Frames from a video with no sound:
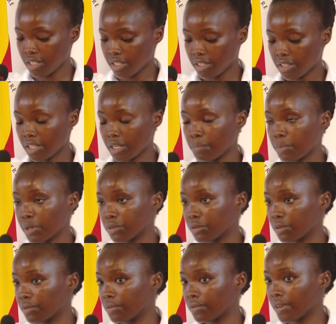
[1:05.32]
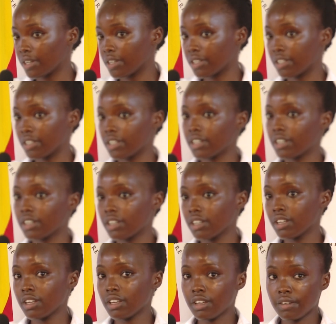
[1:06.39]
the impact of funding
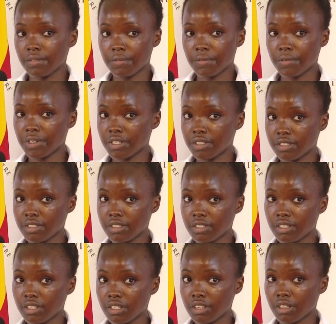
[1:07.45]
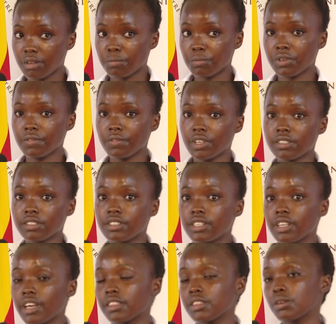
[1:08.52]
freeze
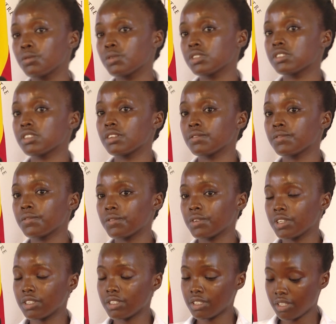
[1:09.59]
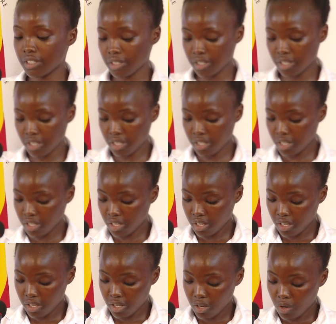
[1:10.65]
previously and the recent freeze
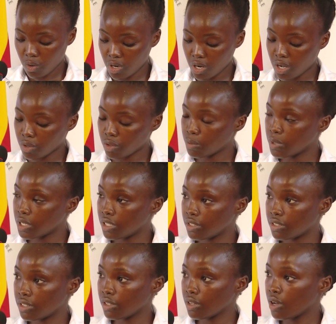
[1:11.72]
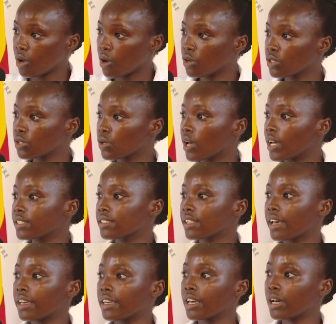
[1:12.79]
on our community. Also, as
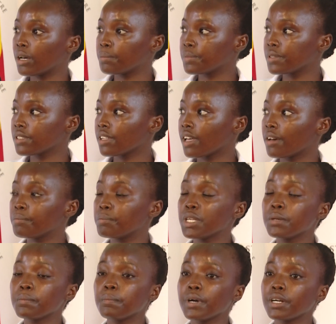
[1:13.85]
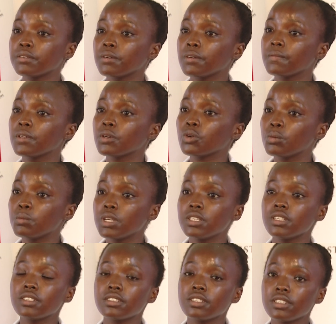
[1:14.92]
IAPs, have been part of the
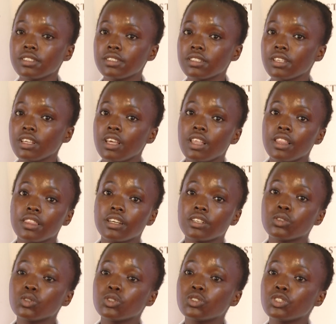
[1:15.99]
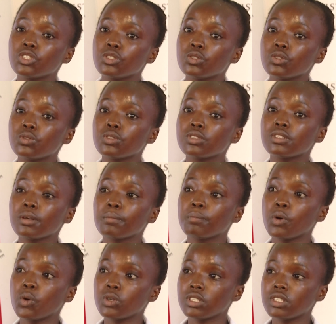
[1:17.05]
communities that continue to
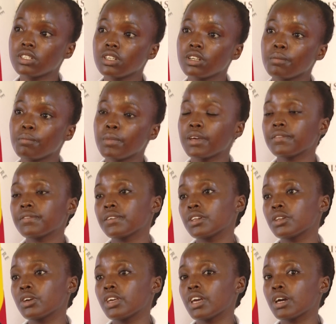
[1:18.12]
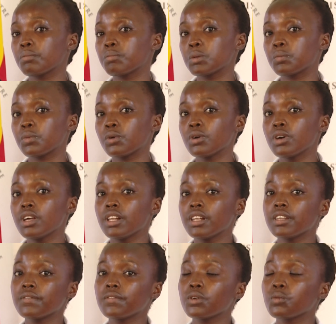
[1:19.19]
support my fellow young people
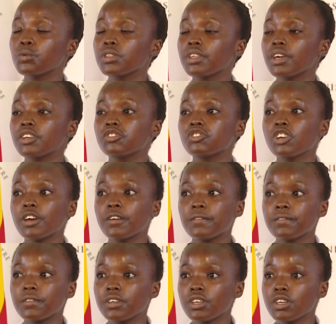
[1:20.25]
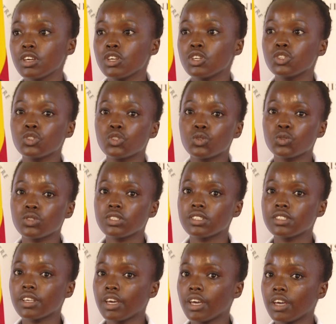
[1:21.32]
living with HIV to
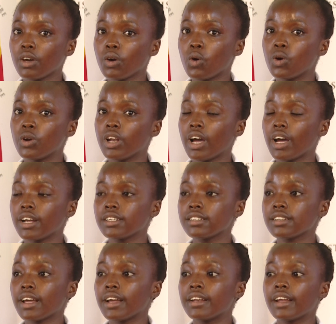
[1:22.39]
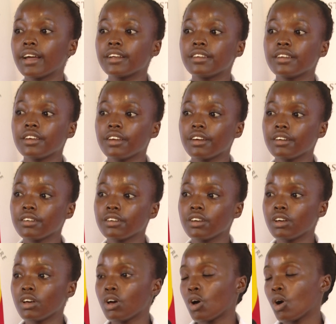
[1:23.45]
stay on art and adhere,
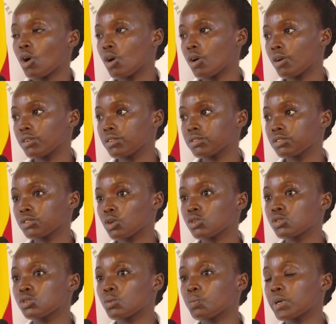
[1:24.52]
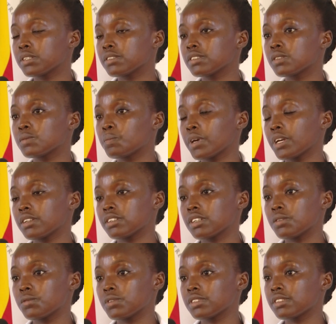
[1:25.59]
to also participate
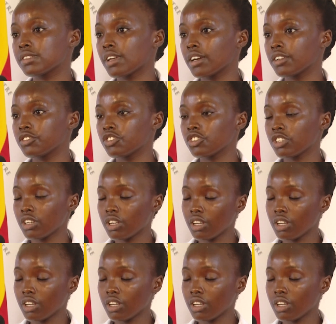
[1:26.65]
in research